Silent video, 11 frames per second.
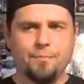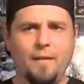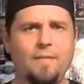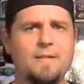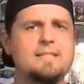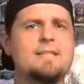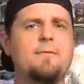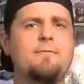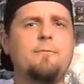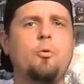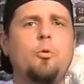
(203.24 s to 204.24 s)
This is a
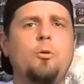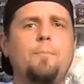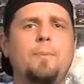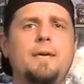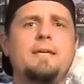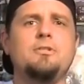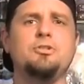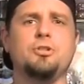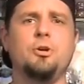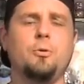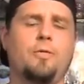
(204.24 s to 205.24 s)
full big
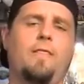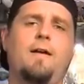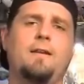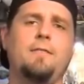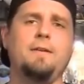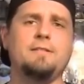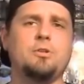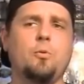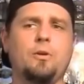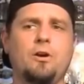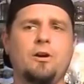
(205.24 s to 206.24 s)
show with a lot of things
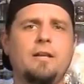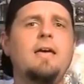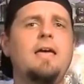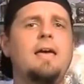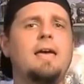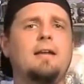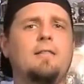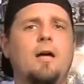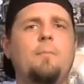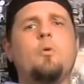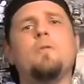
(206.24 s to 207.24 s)
going on and a
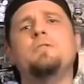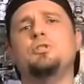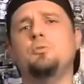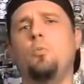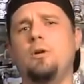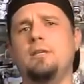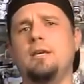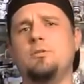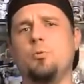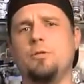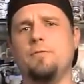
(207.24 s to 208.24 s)
lot more than just one
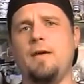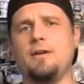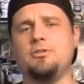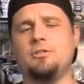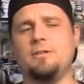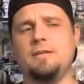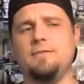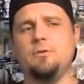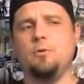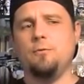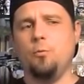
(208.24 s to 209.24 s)
day's worth of action. I think if
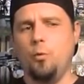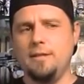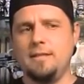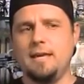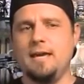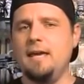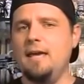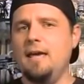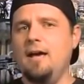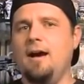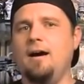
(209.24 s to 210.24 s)
you go for one day,
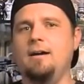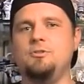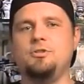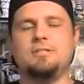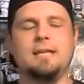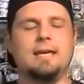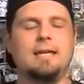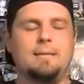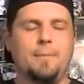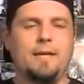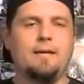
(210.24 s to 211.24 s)
just like
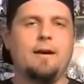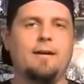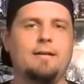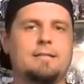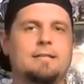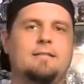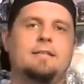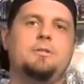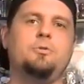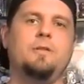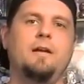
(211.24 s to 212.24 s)
any big con, it's going to
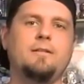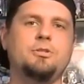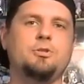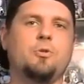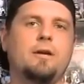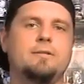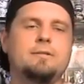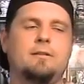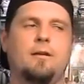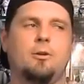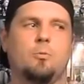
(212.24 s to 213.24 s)
lead to a lot of stress
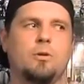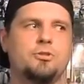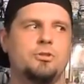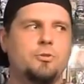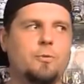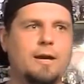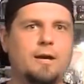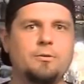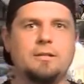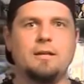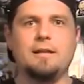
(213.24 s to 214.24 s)
and a lot of rushing
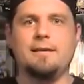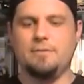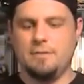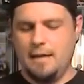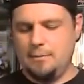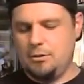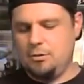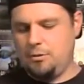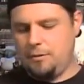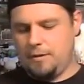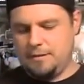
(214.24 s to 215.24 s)
around and not having time to do
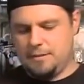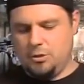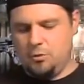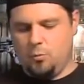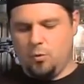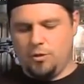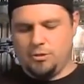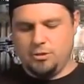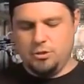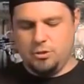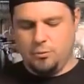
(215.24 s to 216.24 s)
the things that you want
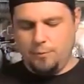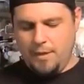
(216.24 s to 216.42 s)
to do.